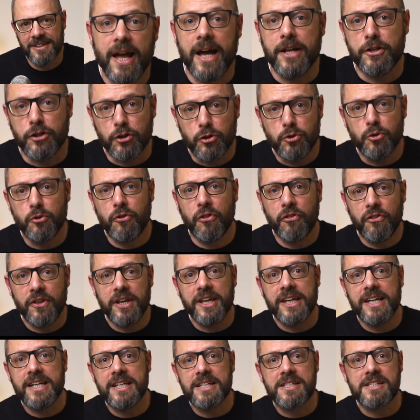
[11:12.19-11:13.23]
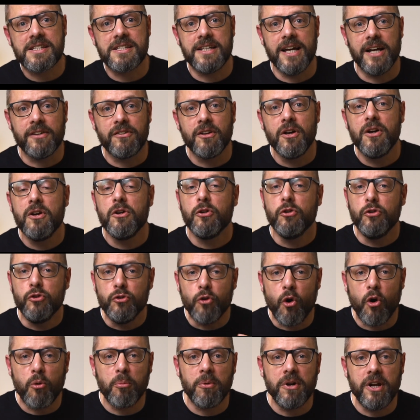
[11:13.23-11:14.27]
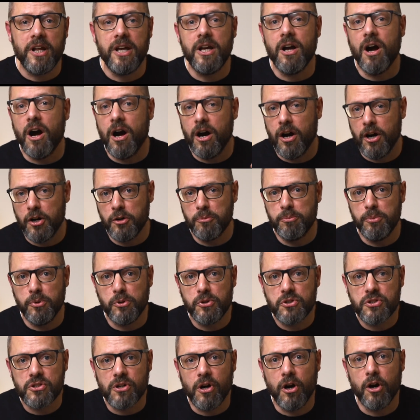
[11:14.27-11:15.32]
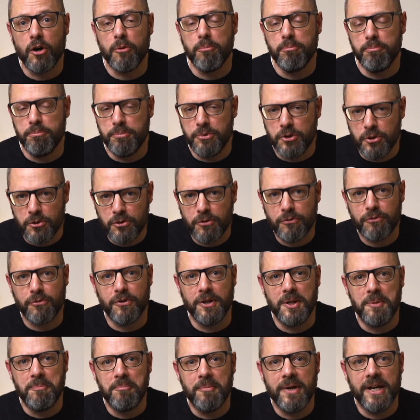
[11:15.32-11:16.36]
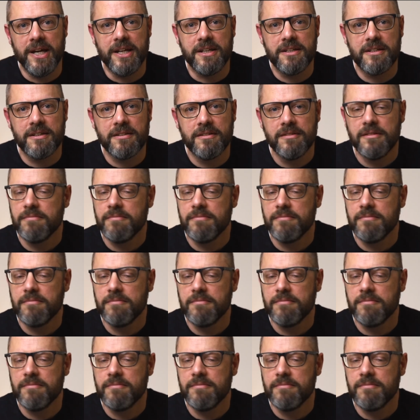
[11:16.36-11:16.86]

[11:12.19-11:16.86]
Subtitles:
And the good thing is that normally art books are beautifully made.